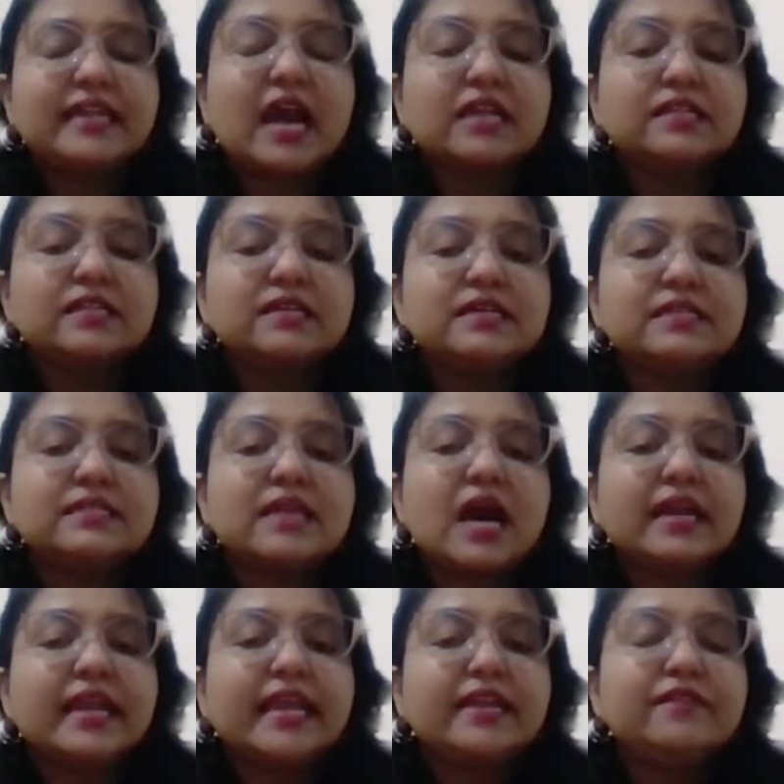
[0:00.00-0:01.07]
others
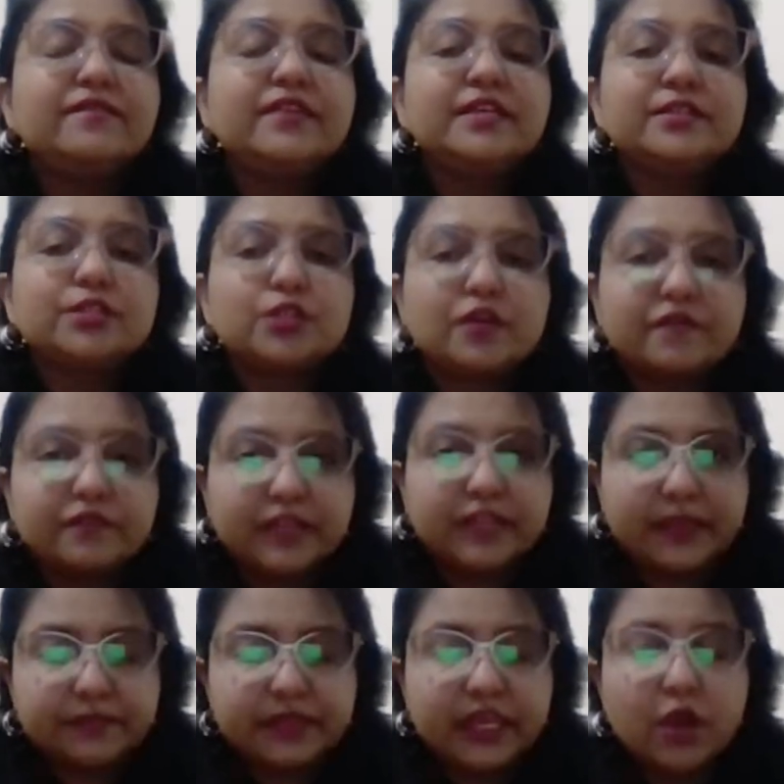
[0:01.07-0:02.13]
are envious of
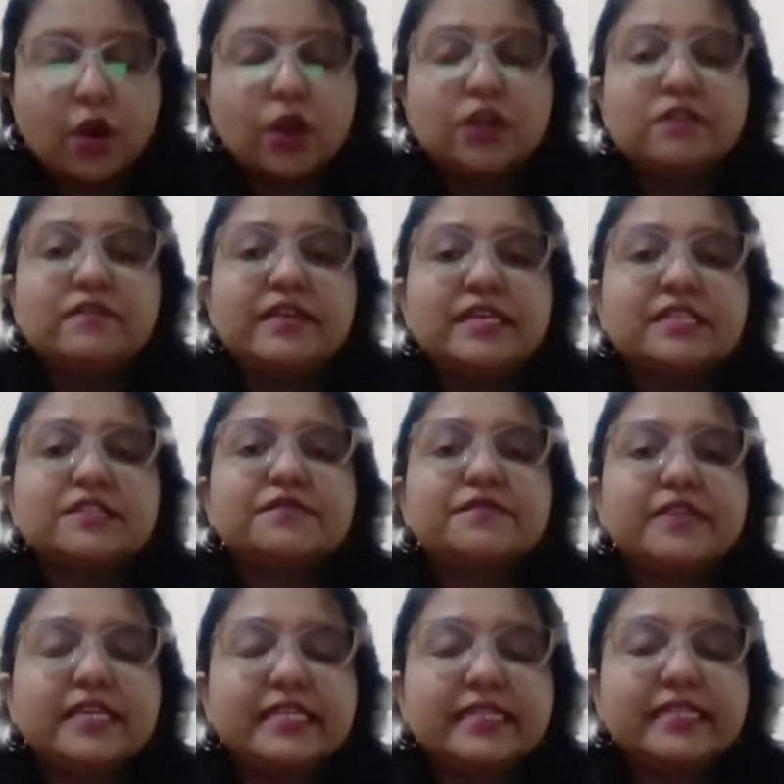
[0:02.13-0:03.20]
them, they always
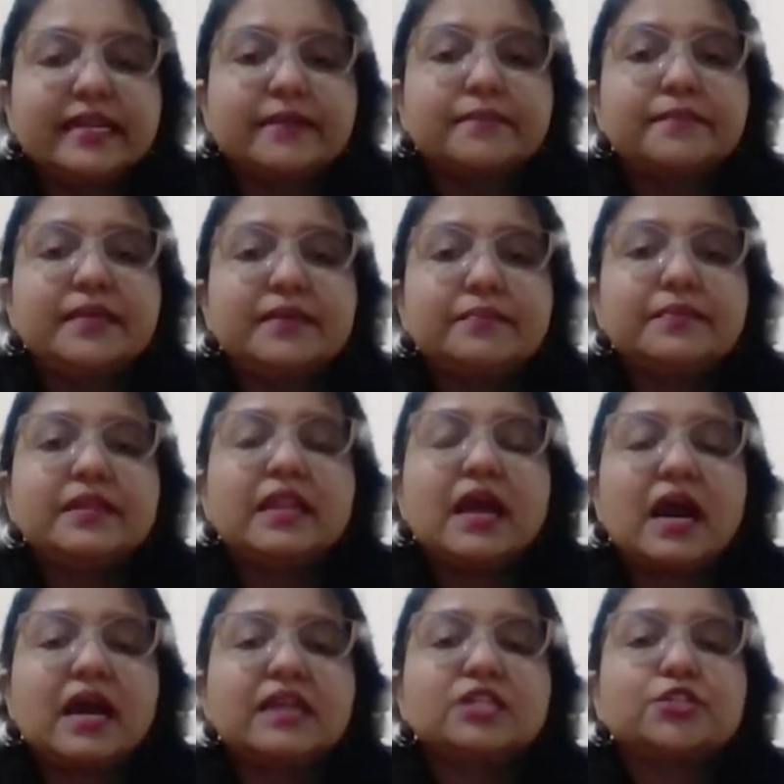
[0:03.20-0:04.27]
feel that people
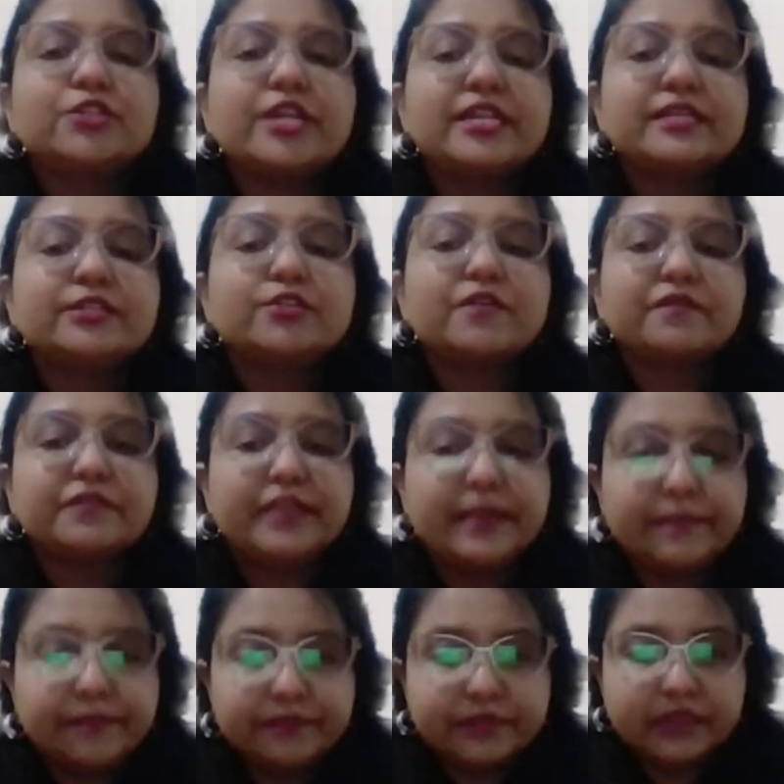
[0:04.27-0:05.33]
are jealous of
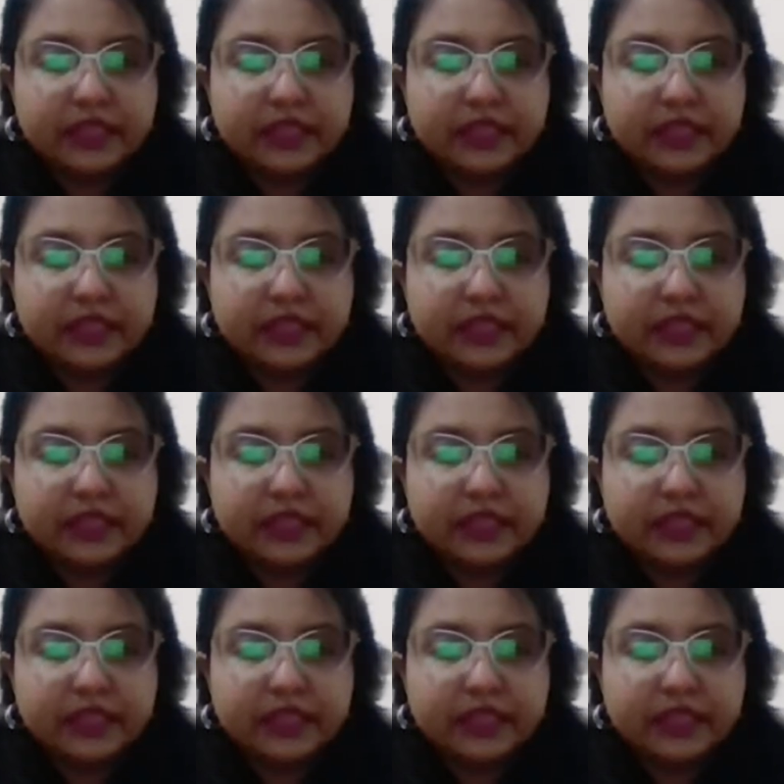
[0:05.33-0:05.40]
them.